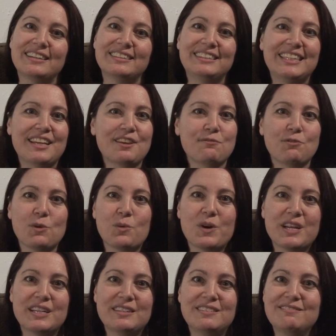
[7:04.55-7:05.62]
Take it for
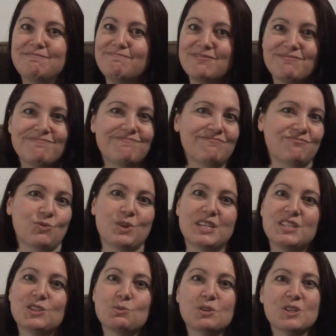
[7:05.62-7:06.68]
what
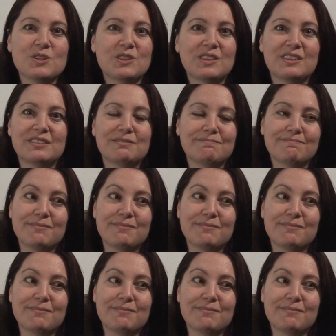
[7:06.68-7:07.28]
it's worth.